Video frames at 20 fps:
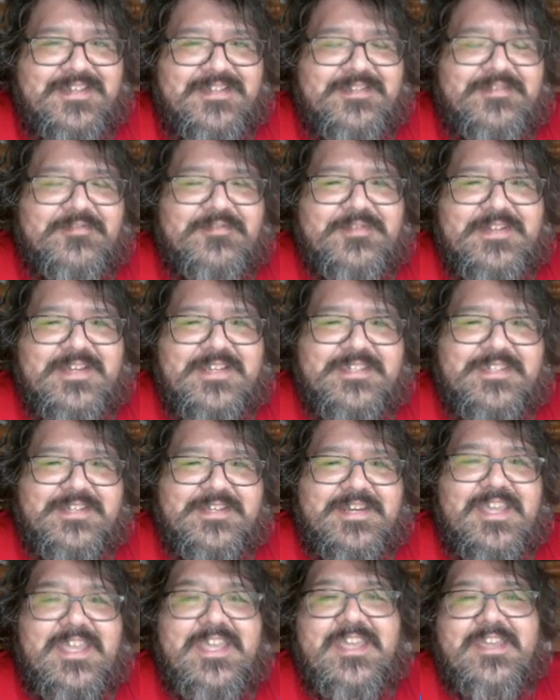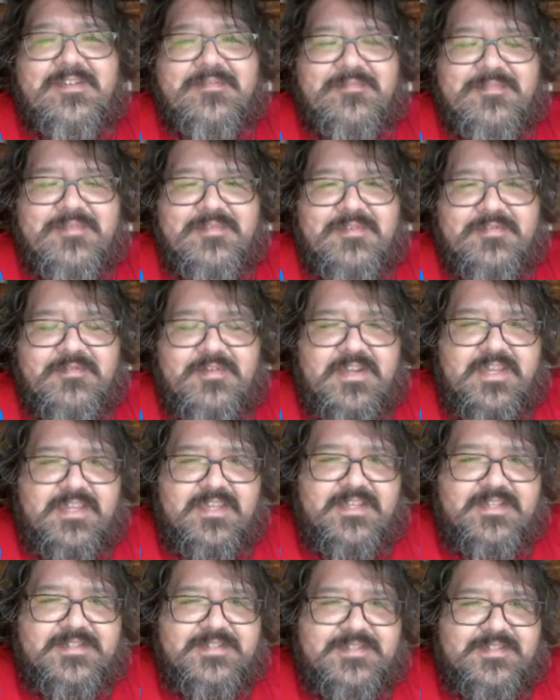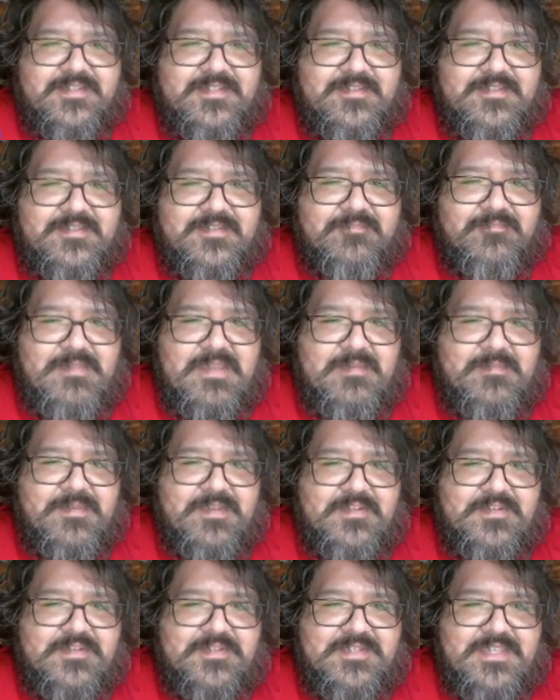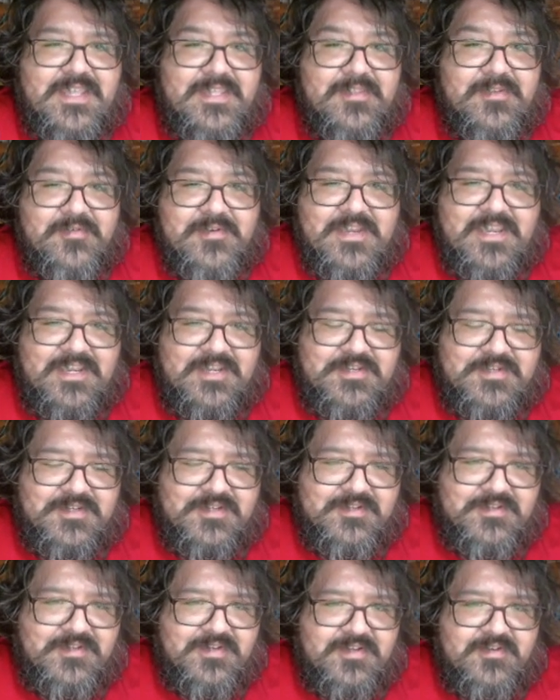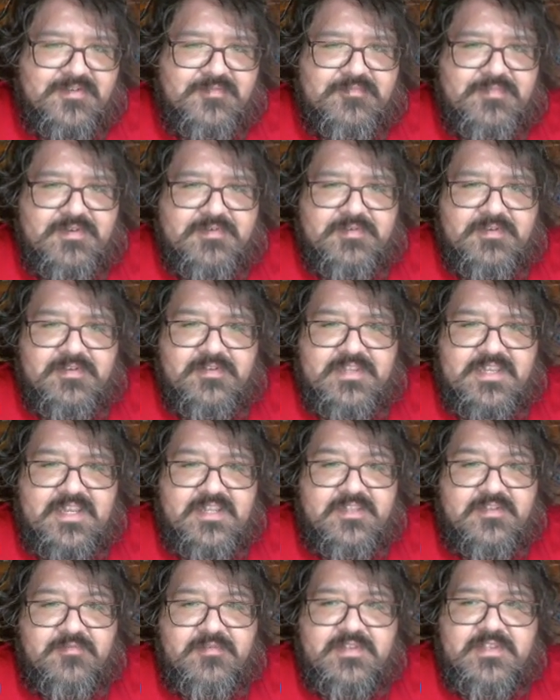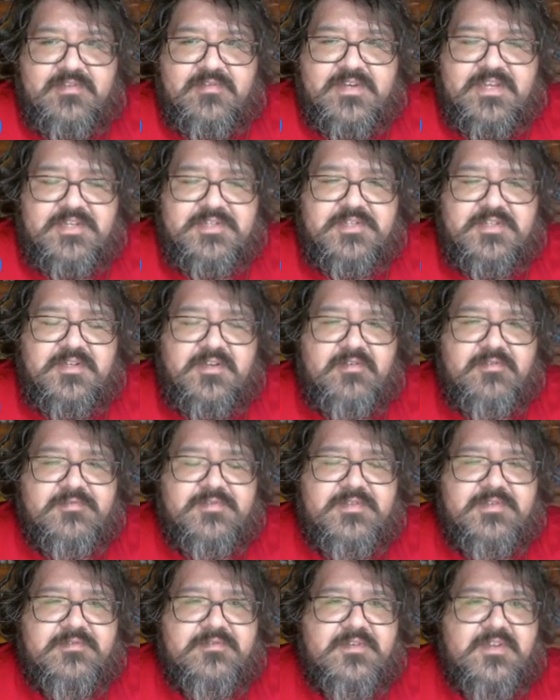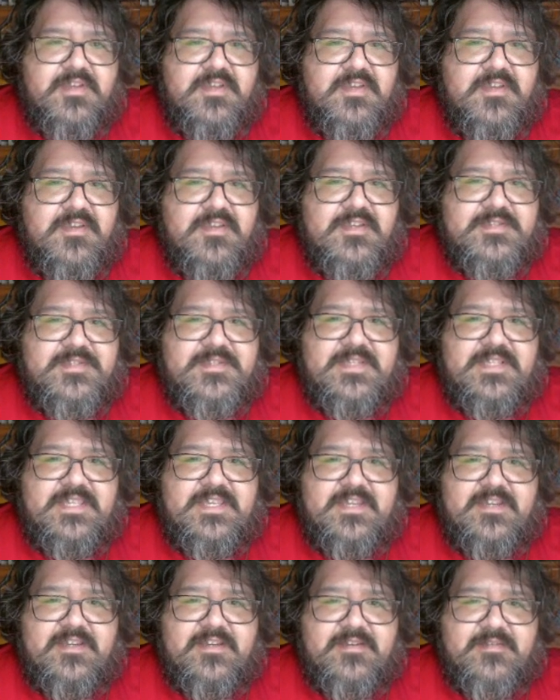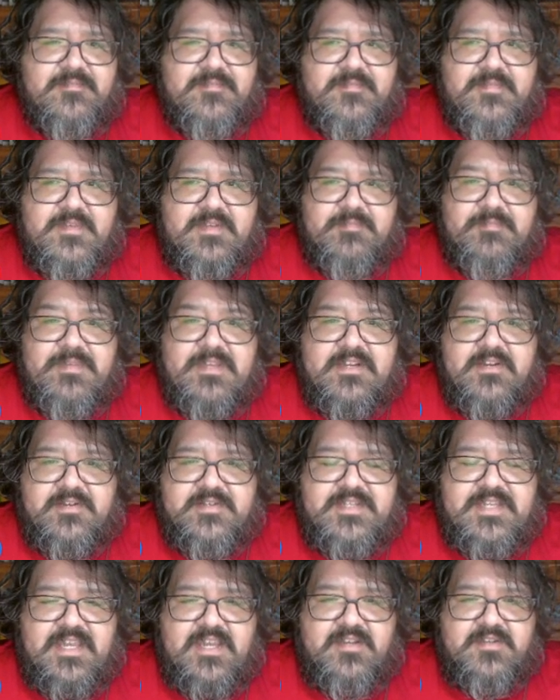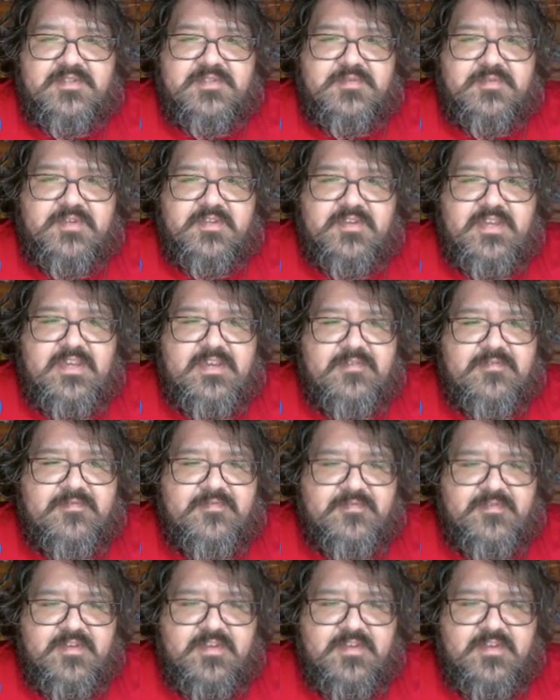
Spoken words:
or not the name, right? It's maybe just that location, but we only had the one location to go to. It's not like in bigger towns where you have